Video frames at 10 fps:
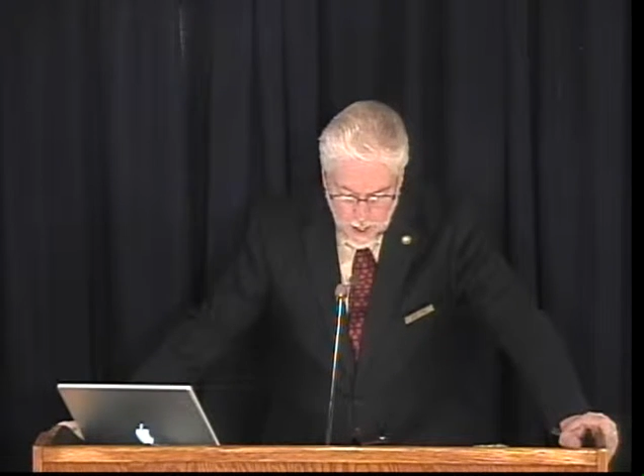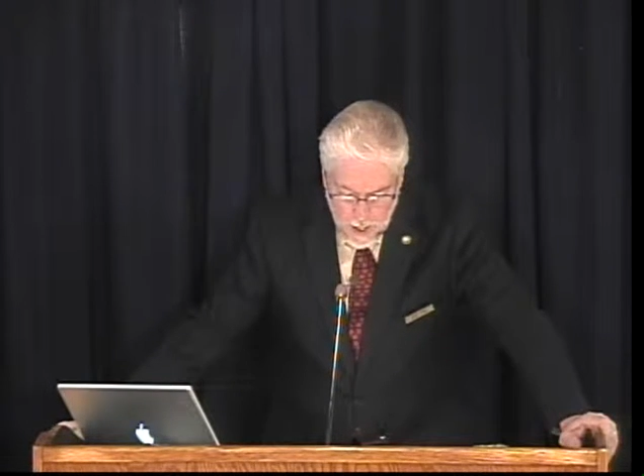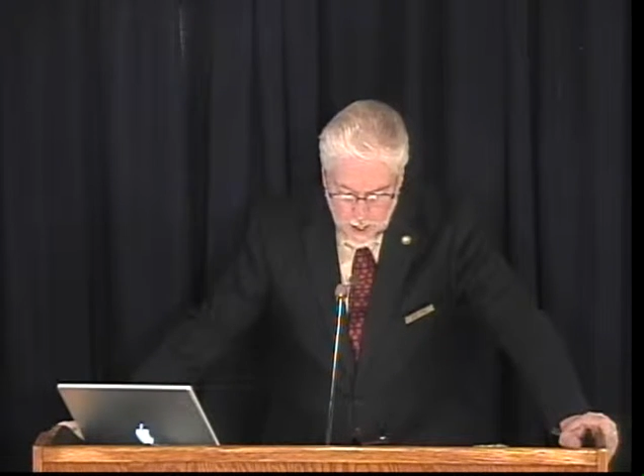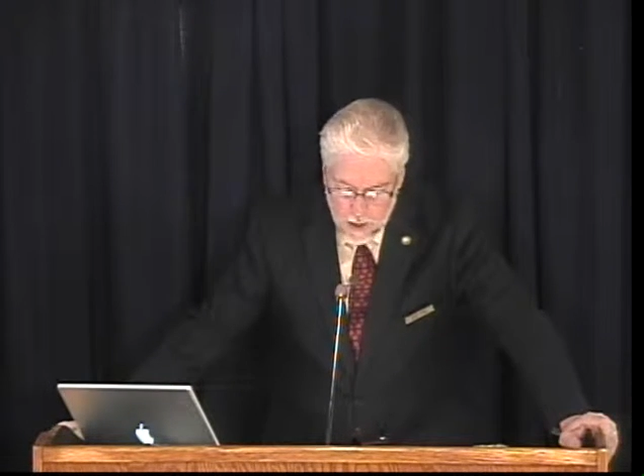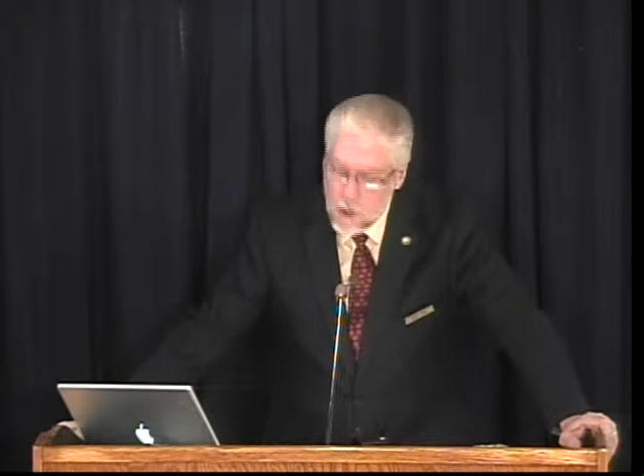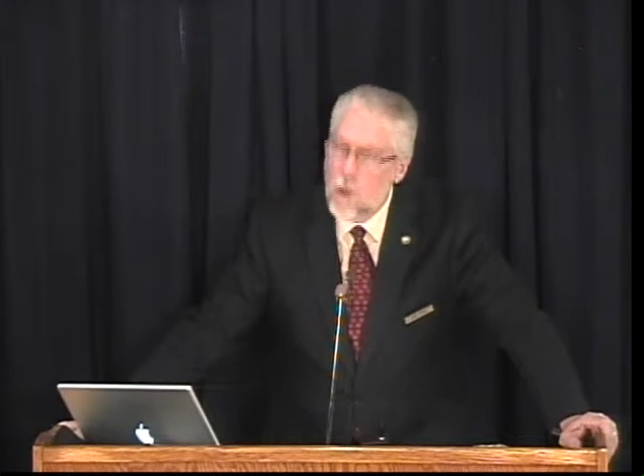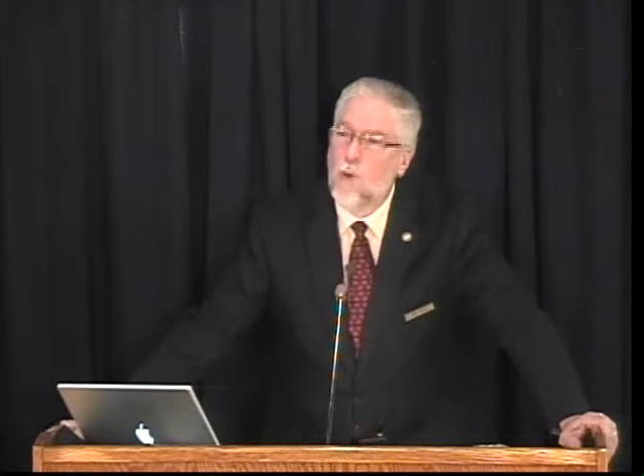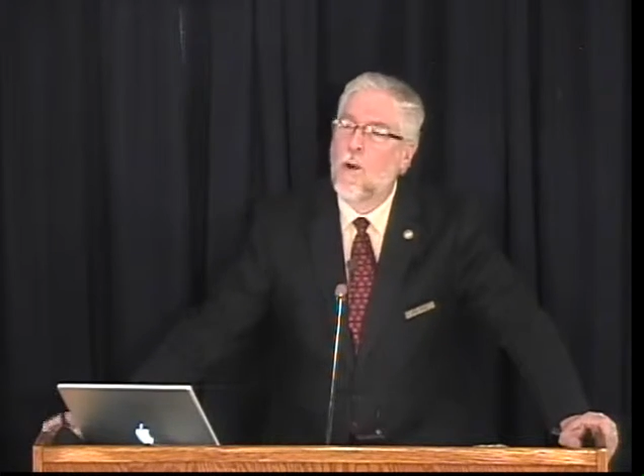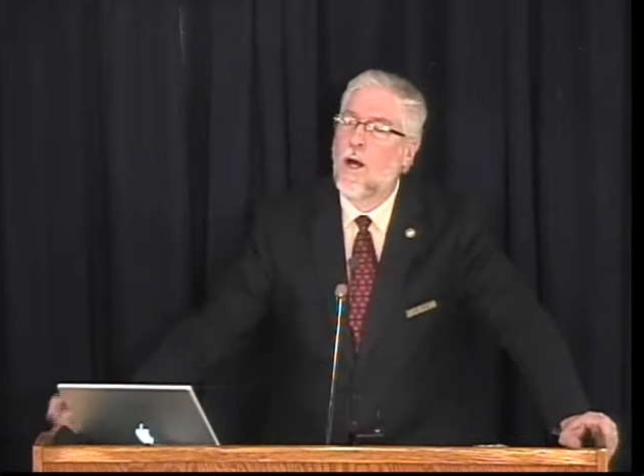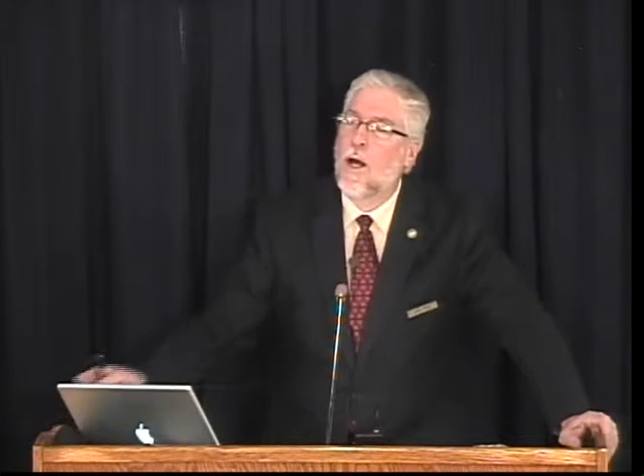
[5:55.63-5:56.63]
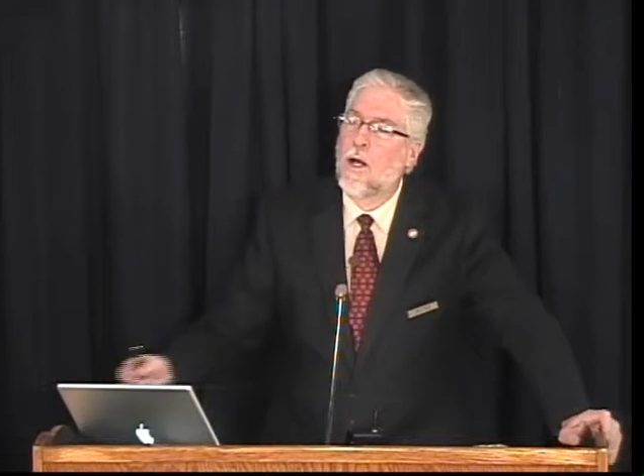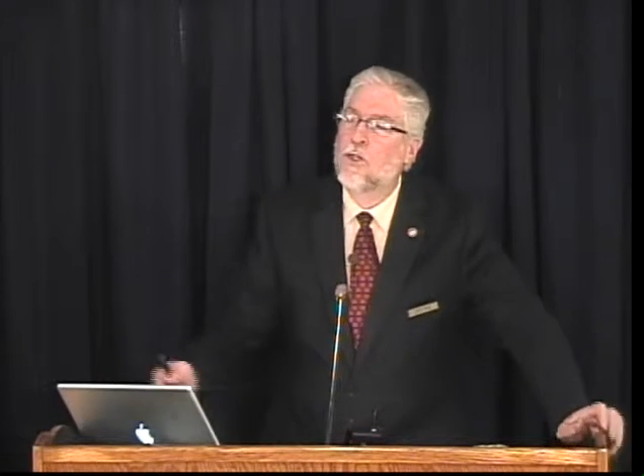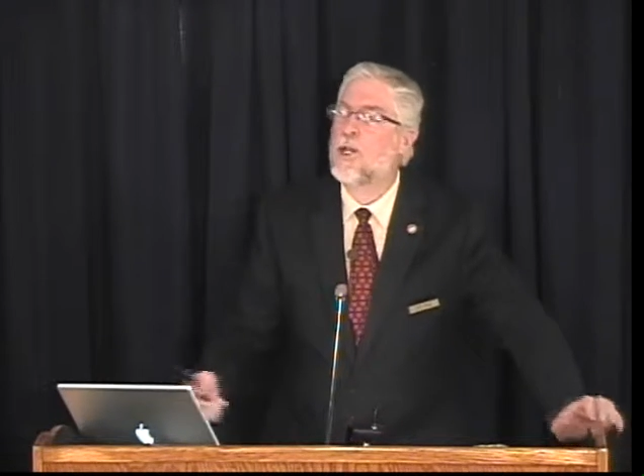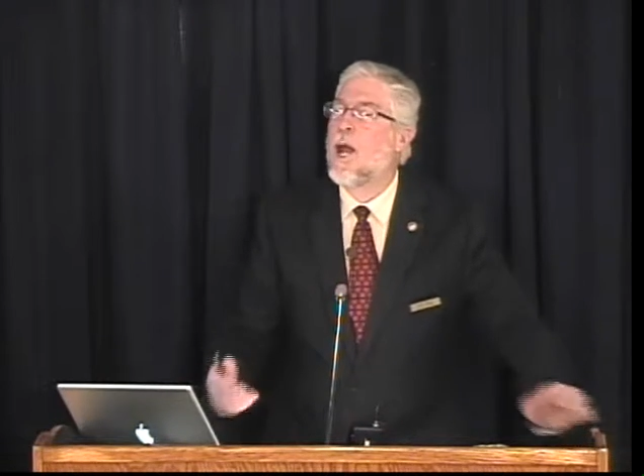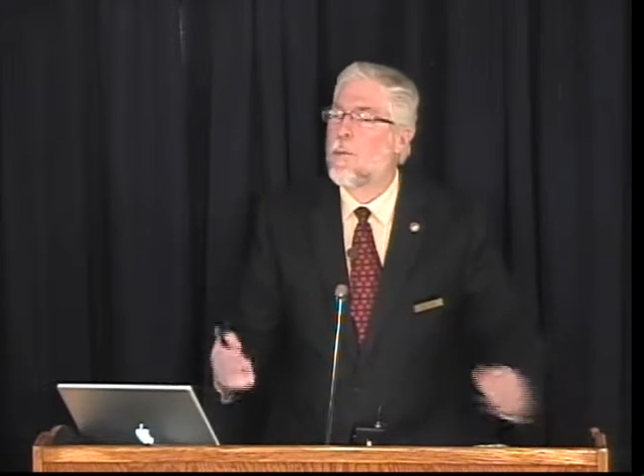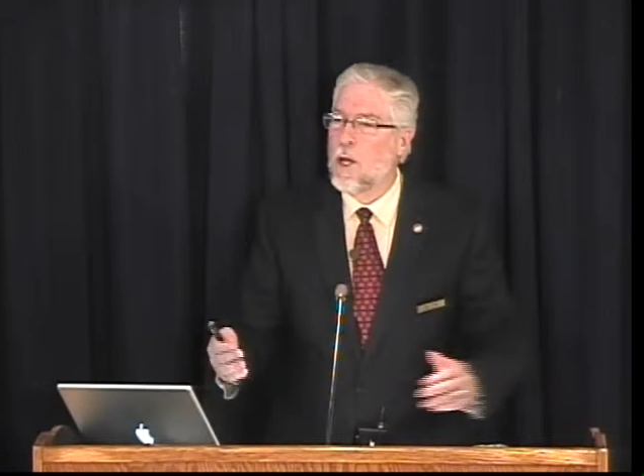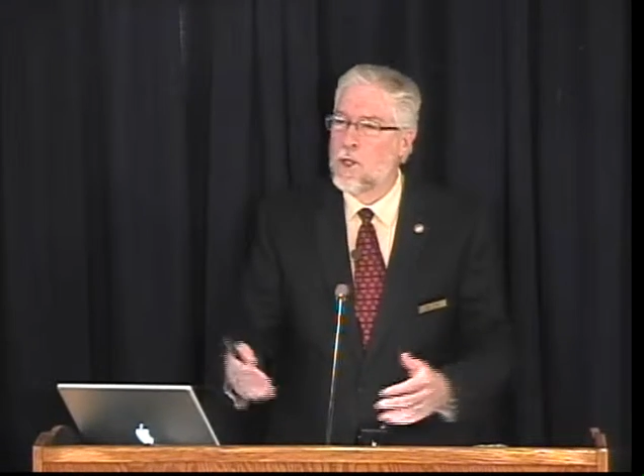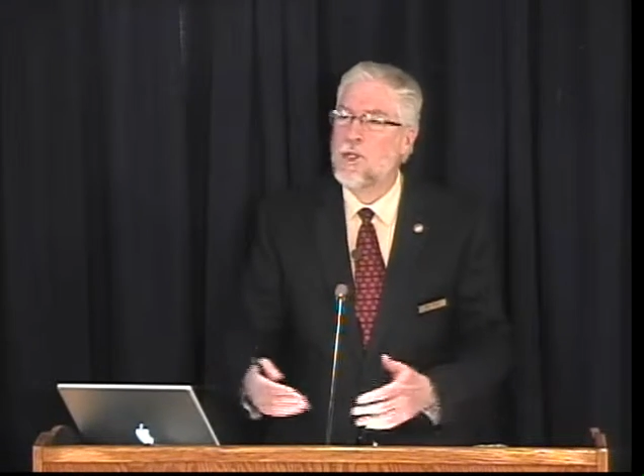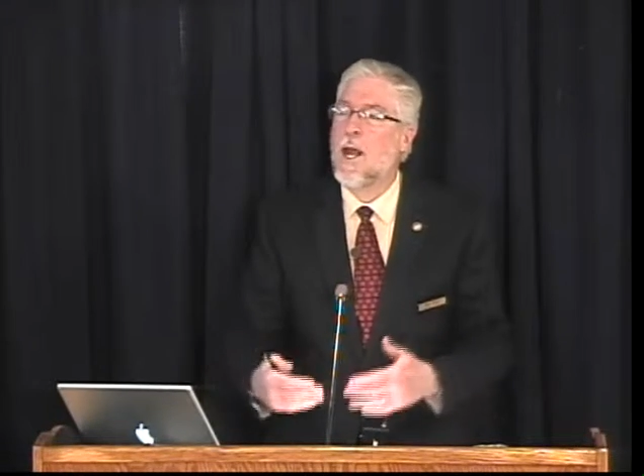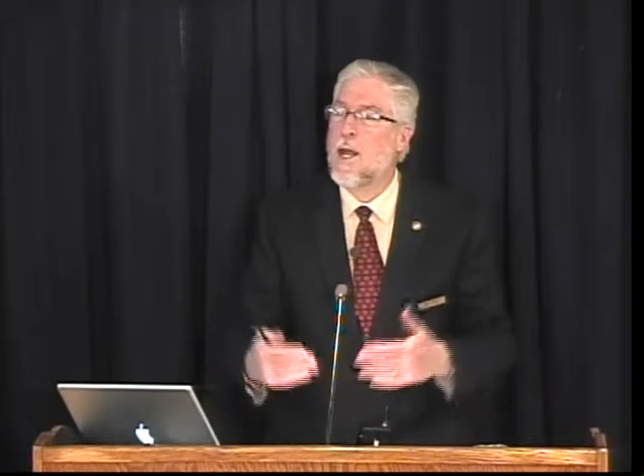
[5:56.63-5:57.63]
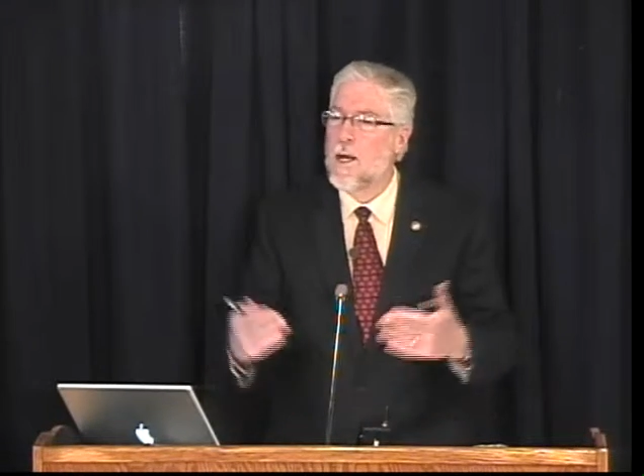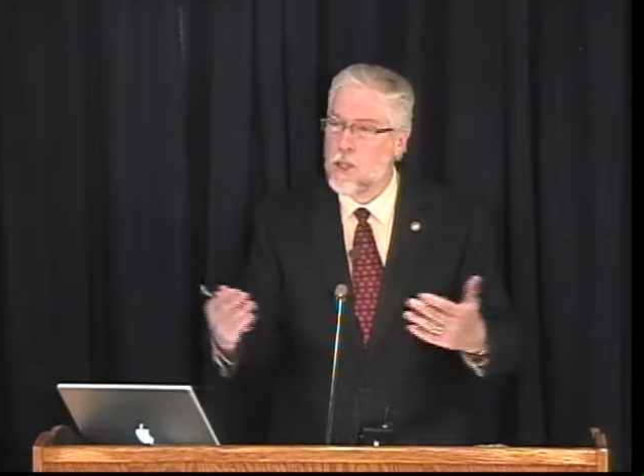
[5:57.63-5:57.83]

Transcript: and to establish a